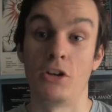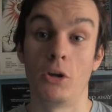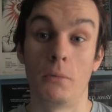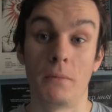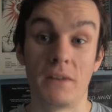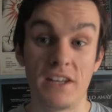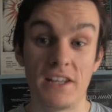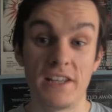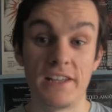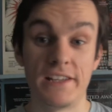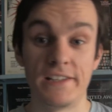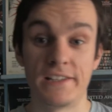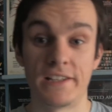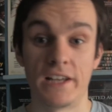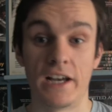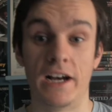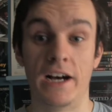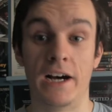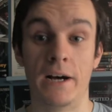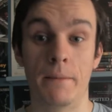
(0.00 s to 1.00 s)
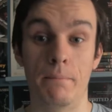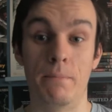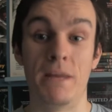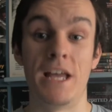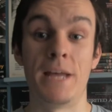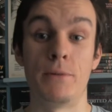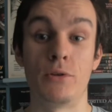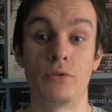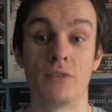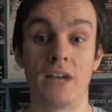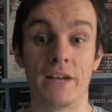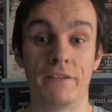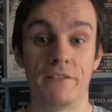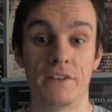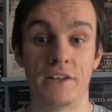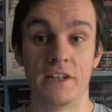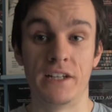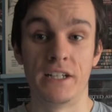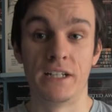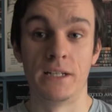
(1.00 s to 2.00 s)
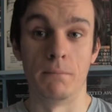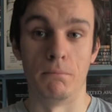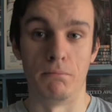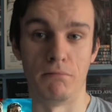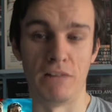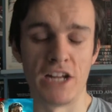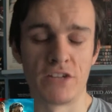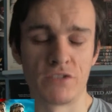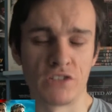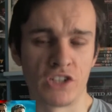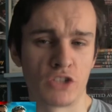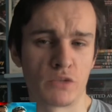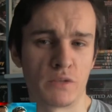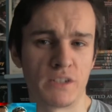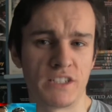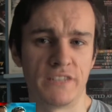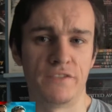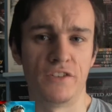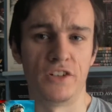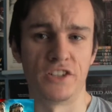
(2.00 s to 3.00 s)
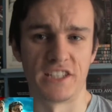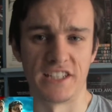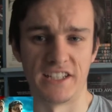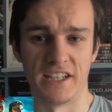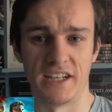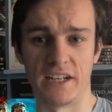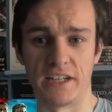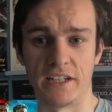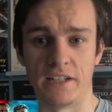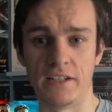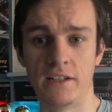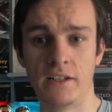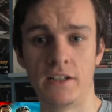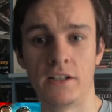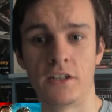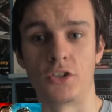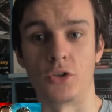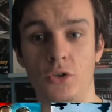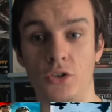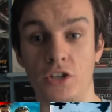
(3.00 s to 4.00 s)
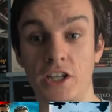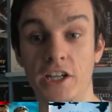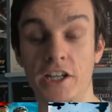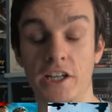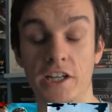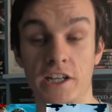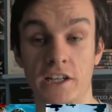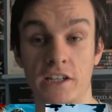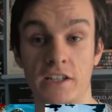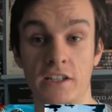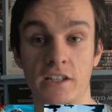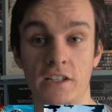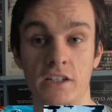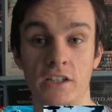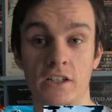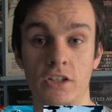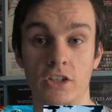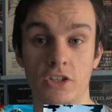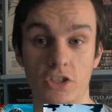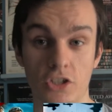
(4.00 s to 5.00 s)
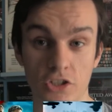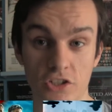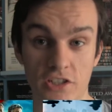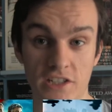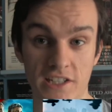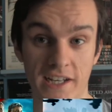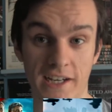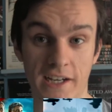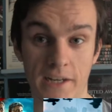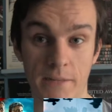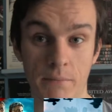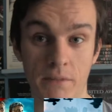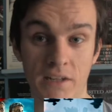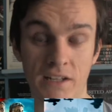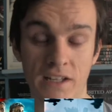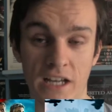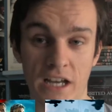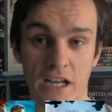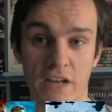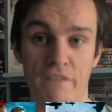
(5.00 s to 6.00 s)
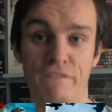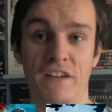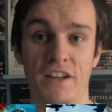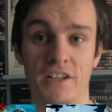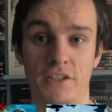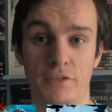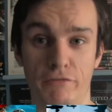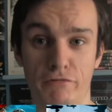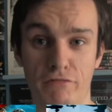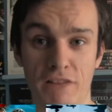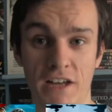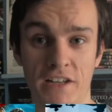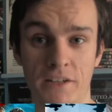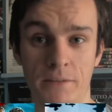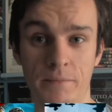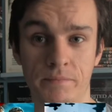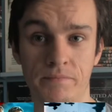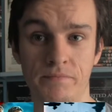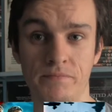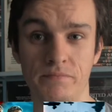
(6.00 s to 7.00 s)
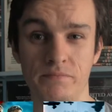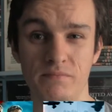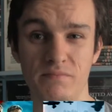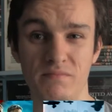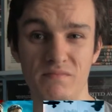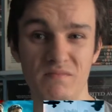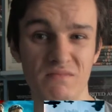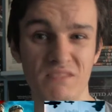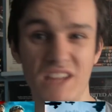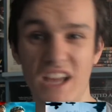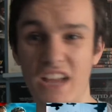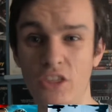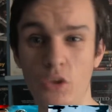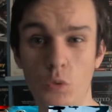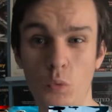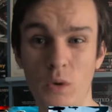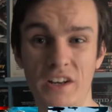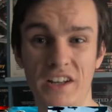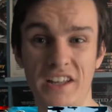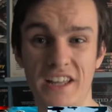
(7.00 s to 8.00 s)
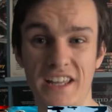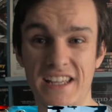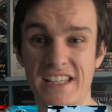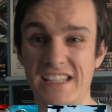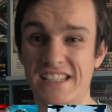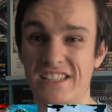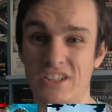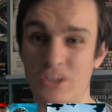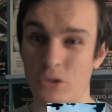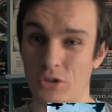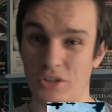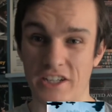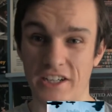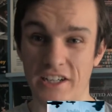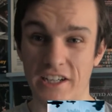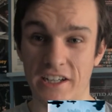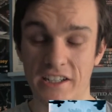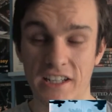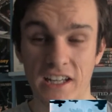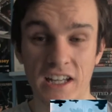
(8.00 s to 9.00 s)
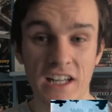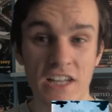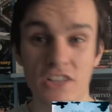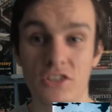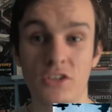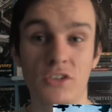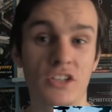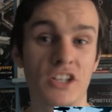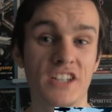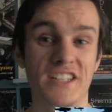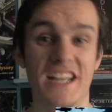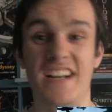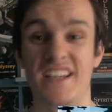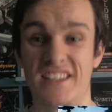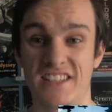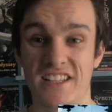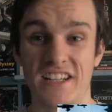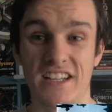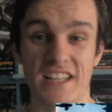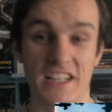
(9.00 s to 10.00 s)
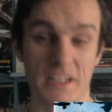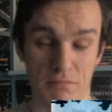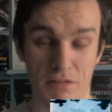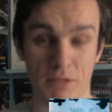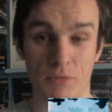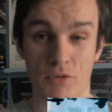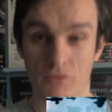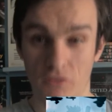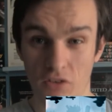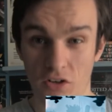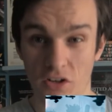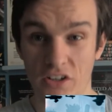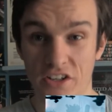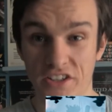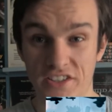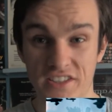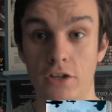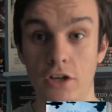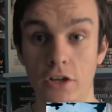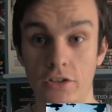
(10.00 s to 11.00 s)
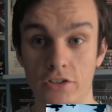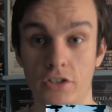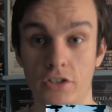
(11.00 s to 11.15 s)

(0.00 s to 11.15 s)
nominees are Baby Driver, Blade Runner 2049, Dunkirk, Good Time, and Phantom Thread. And the winner is Dunkirk. Dunkirk's editing is pretty much flawless. It cuts